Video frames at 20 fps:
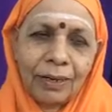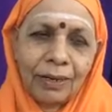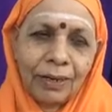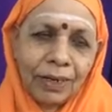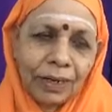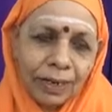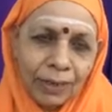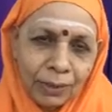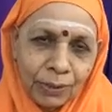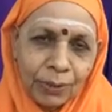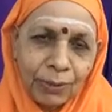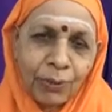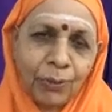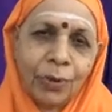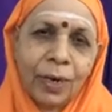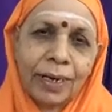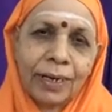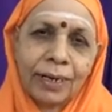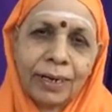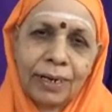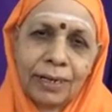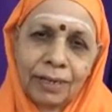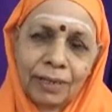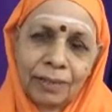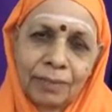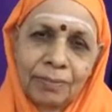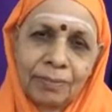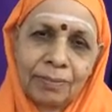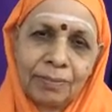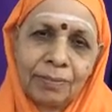New water.
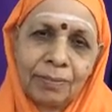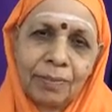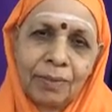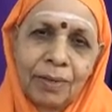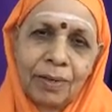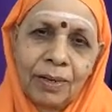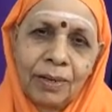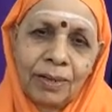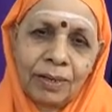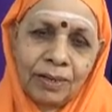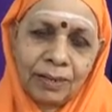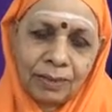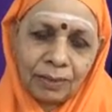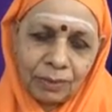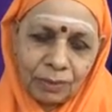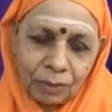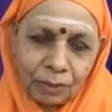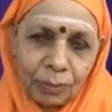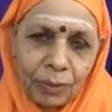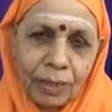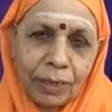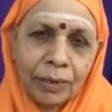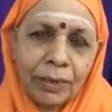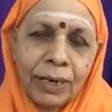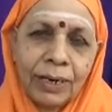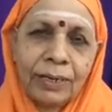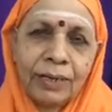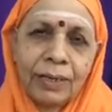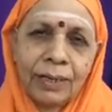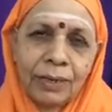Tomorrow
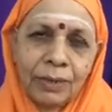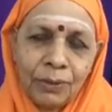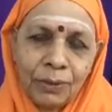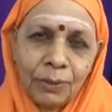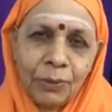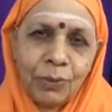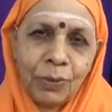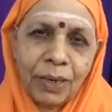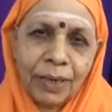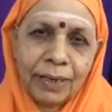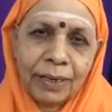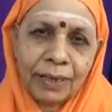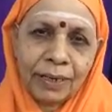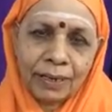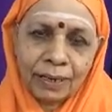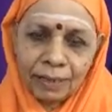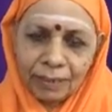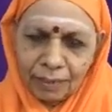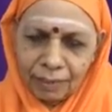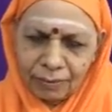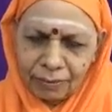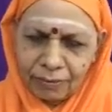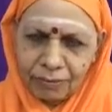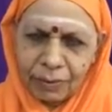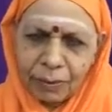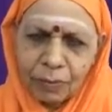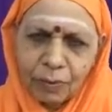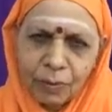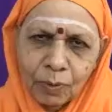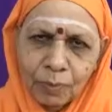another new water.
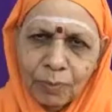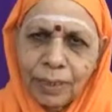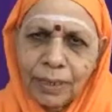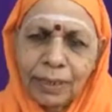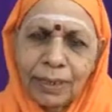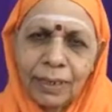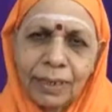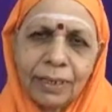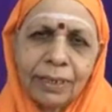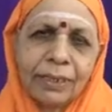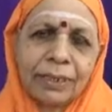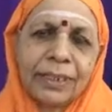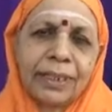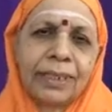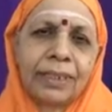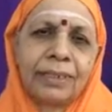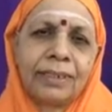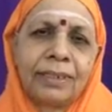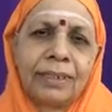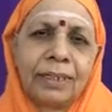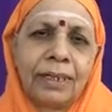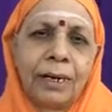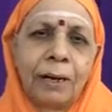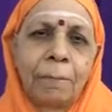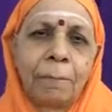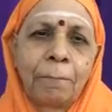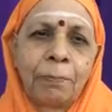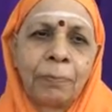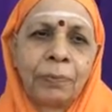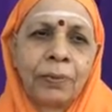Every moment it is changing.
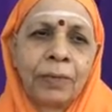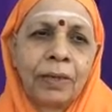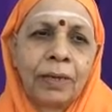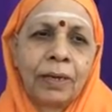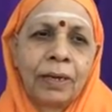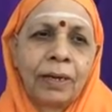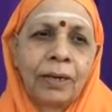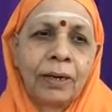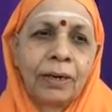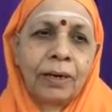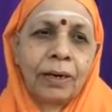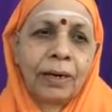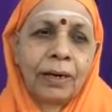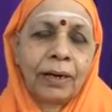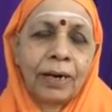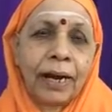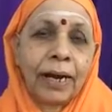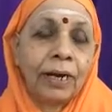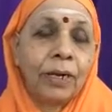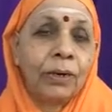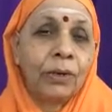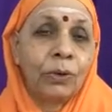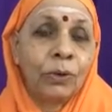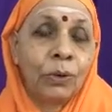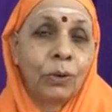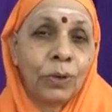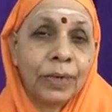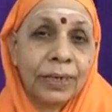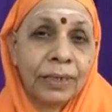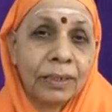Can you
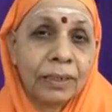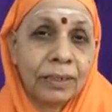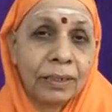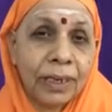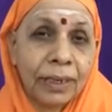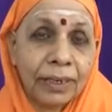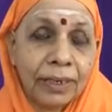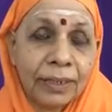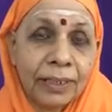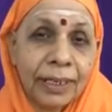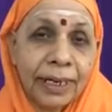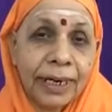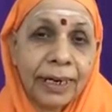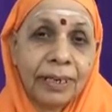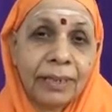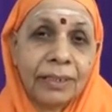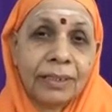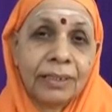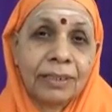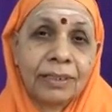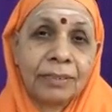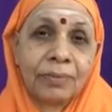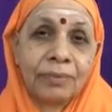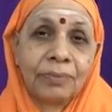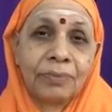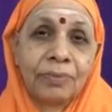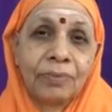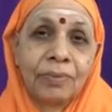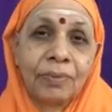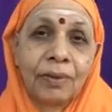notice that change?
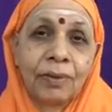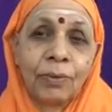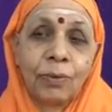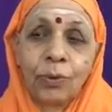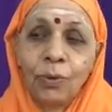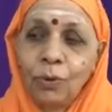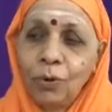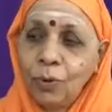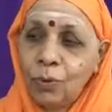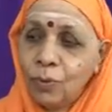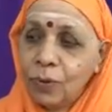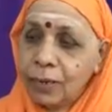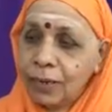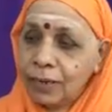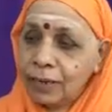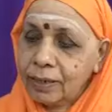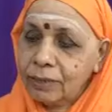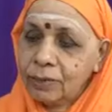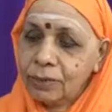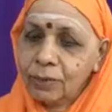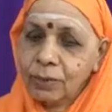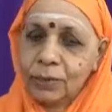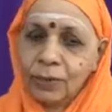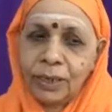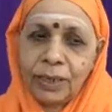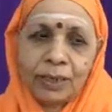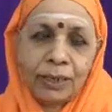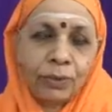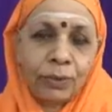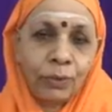Old water is
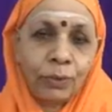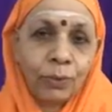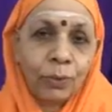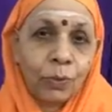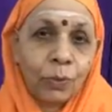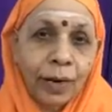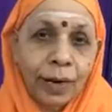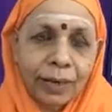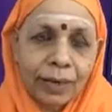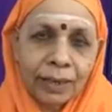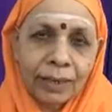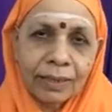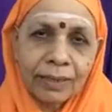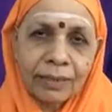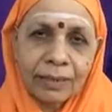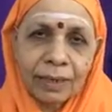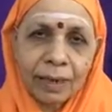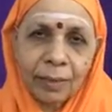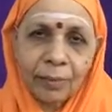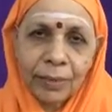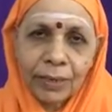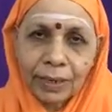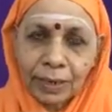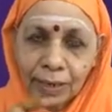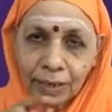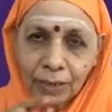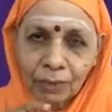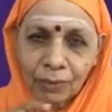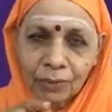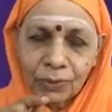going, new water is coming.
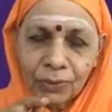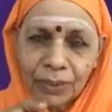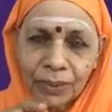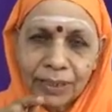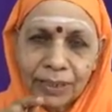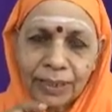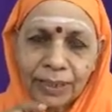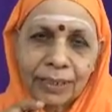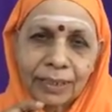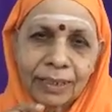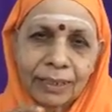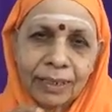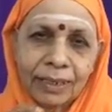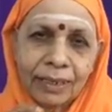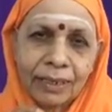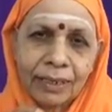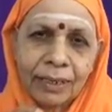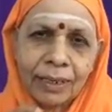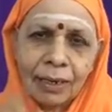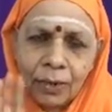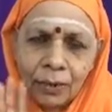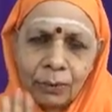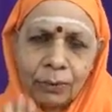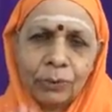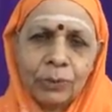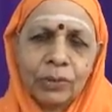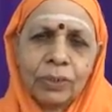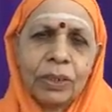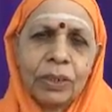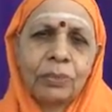Can you see that change?
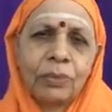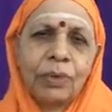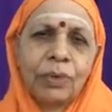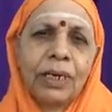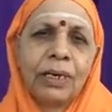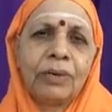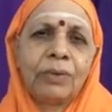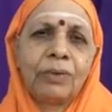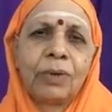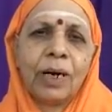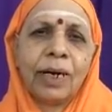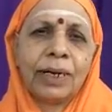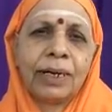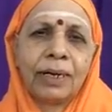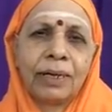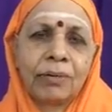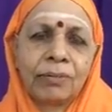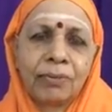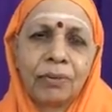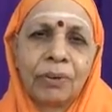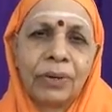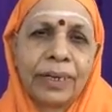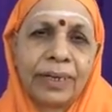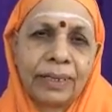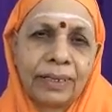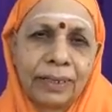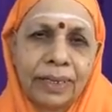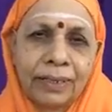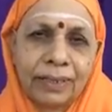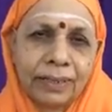You see only water
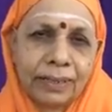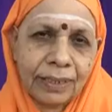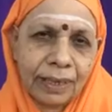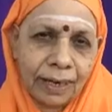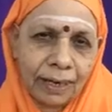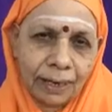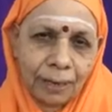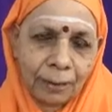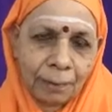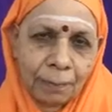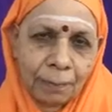flowing, that's all.